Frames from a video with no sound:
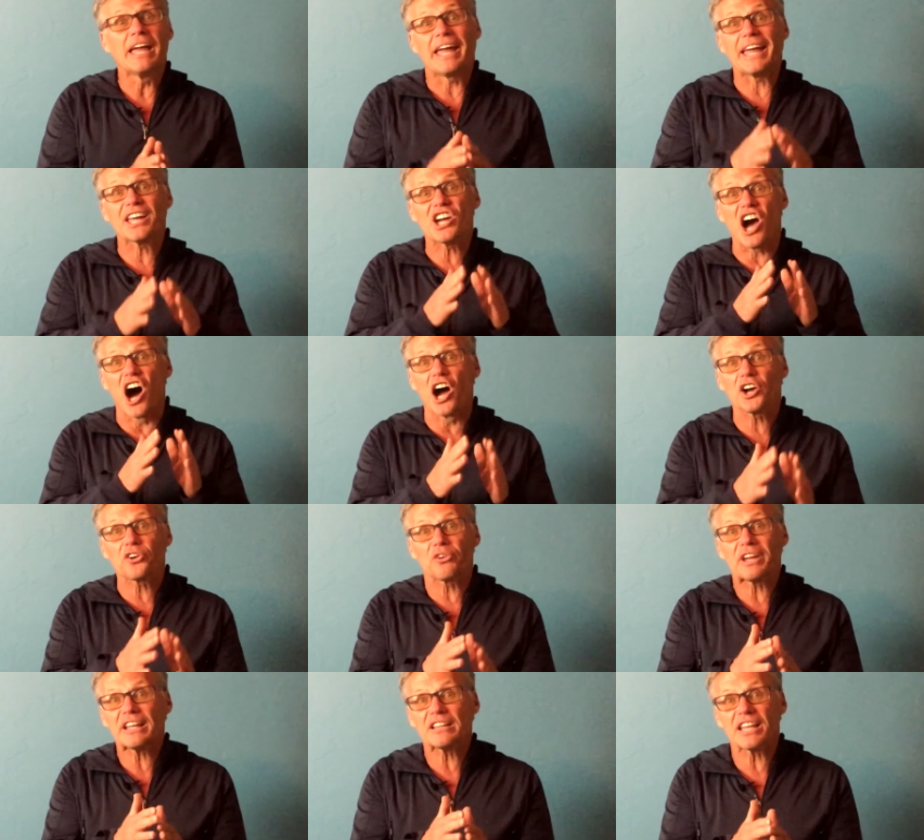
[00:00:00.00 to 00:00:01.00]
and
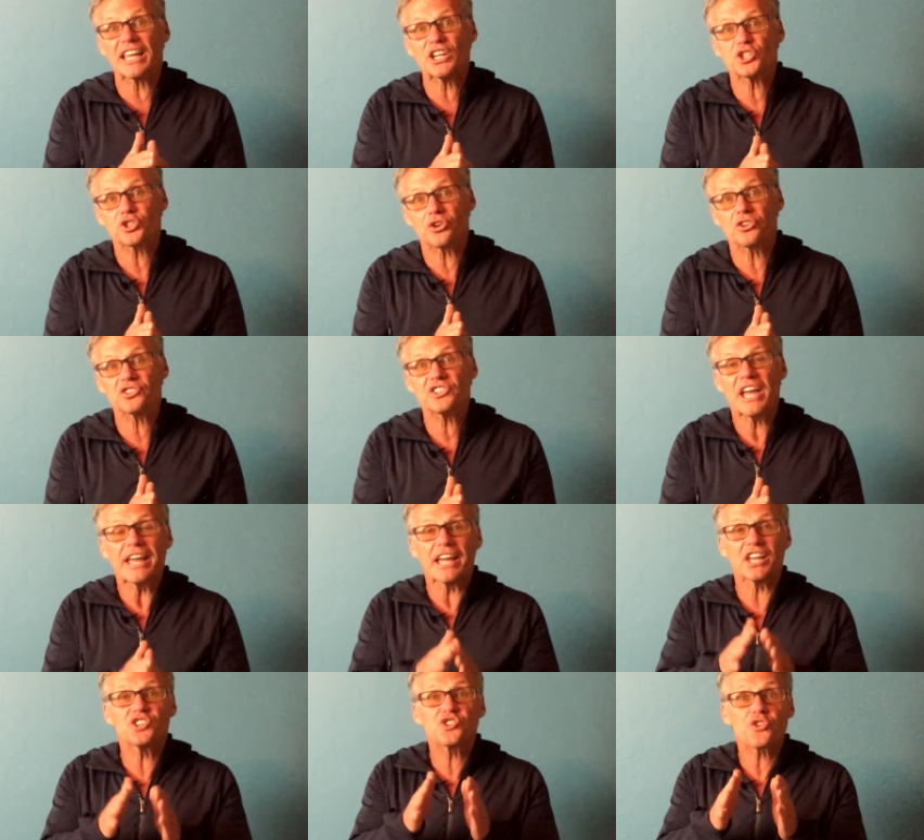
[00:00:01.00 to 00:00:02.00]
conquering glaciers
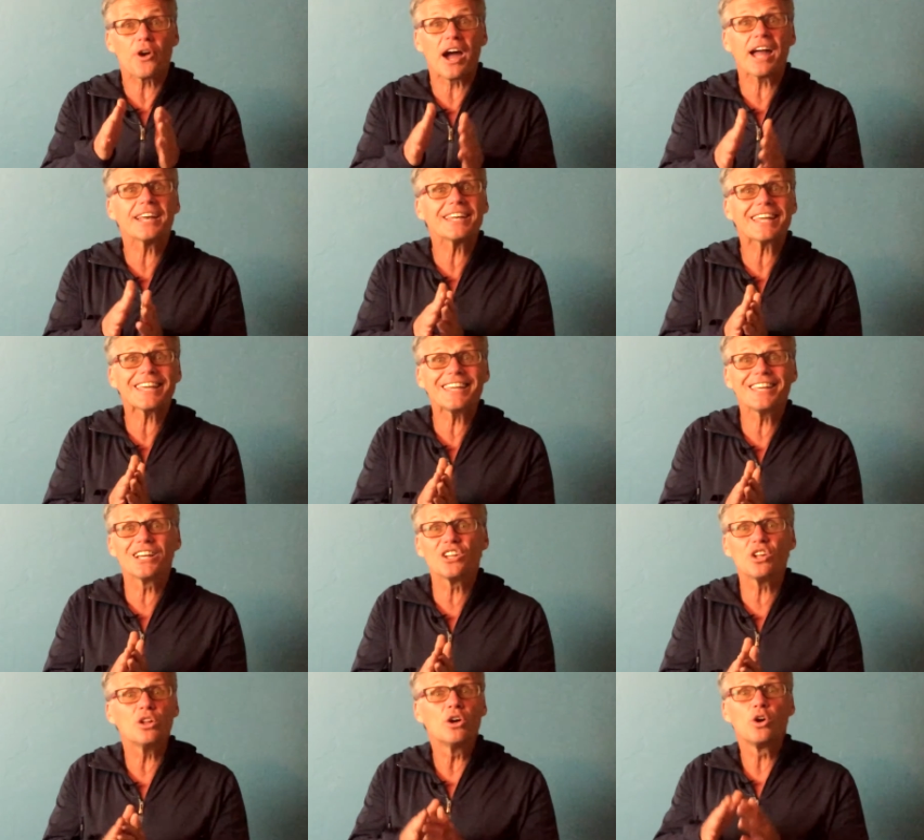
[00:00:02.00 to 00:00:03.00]
and trying to
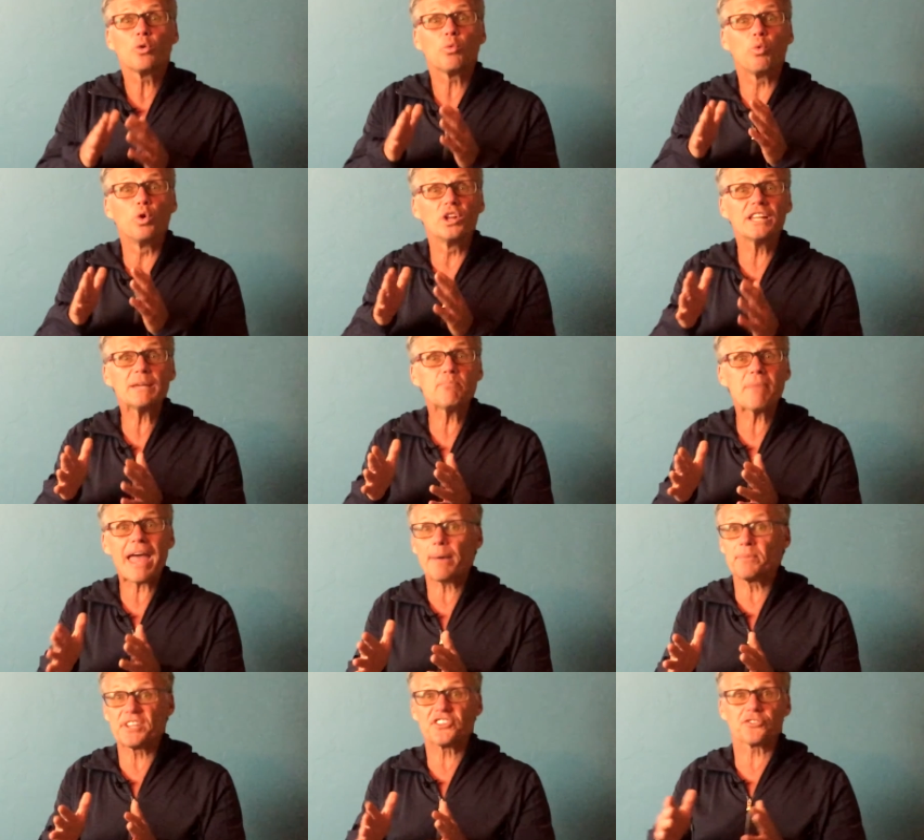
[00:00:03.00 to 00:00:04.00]
kill woolly
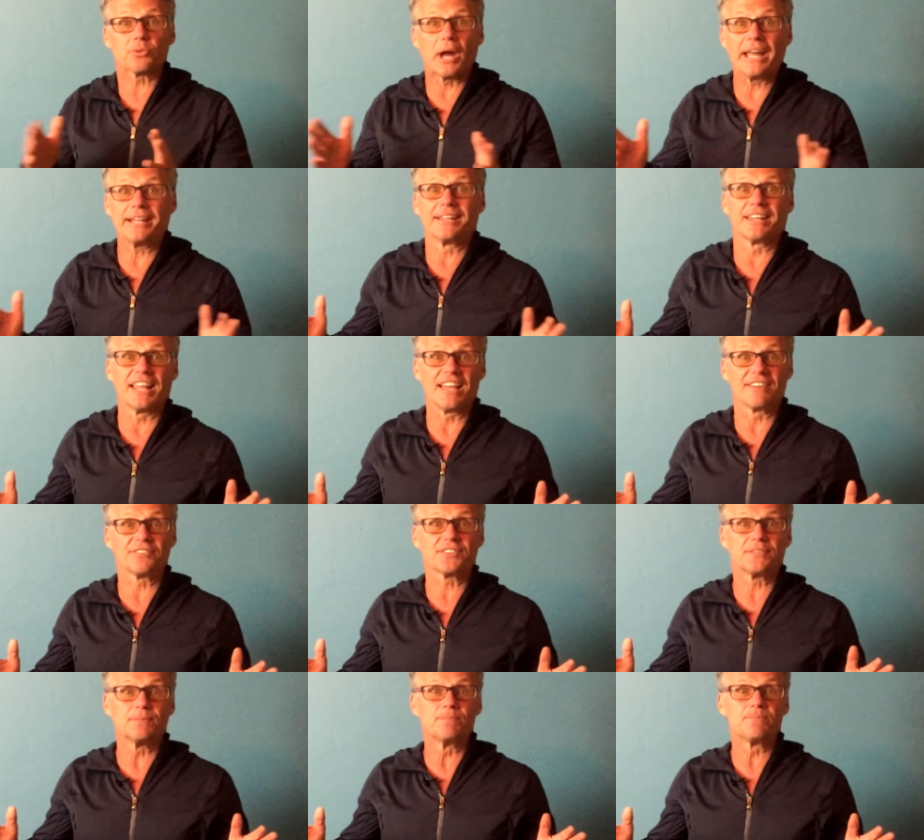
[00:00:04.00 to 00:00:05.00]
mammoths right and
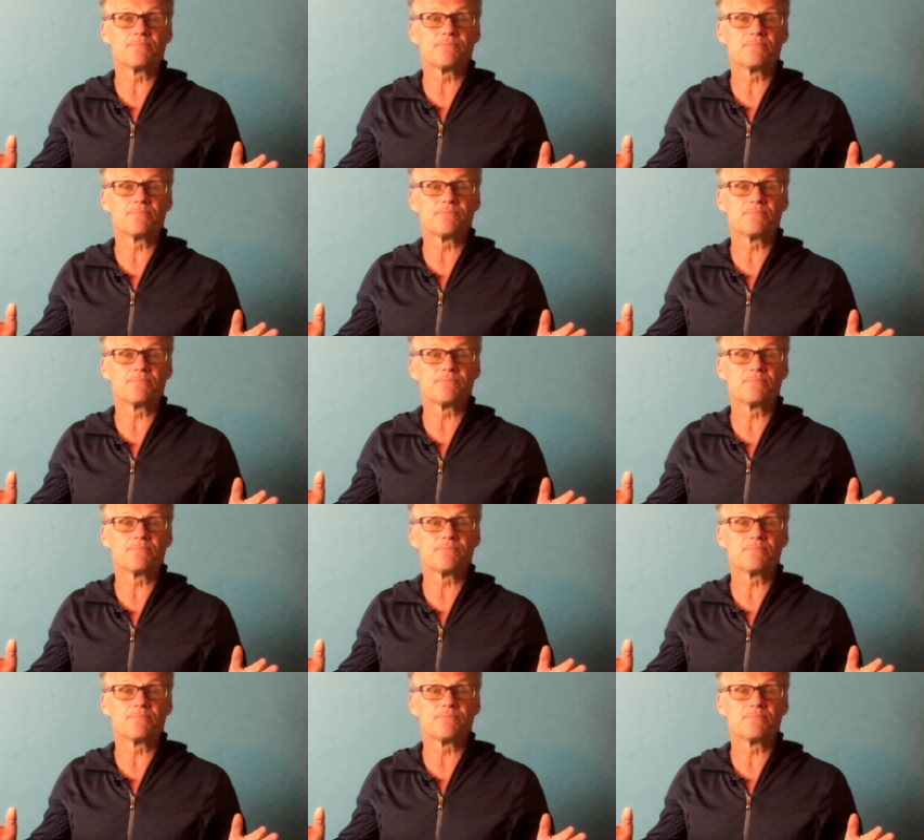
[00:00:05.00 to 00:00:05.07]
left.